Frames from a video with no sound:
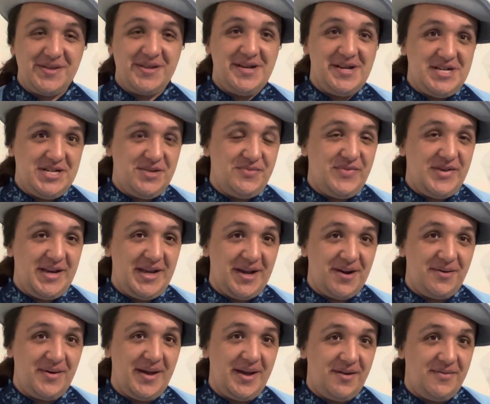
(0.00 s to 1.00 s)
the YouTube
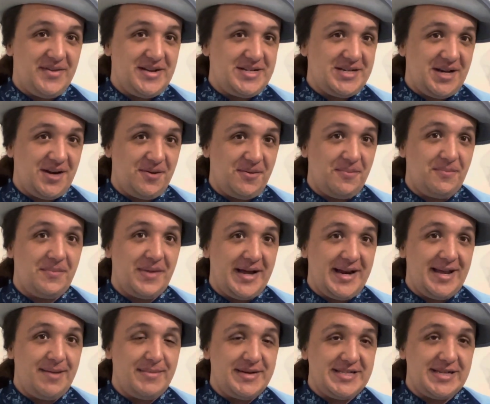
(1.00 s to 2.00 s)
video here on the channel. My
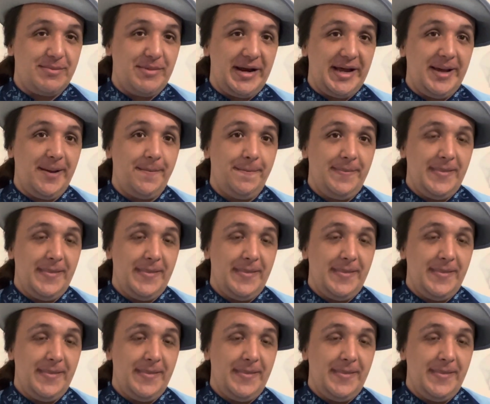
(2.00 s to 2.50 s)
name is Emily.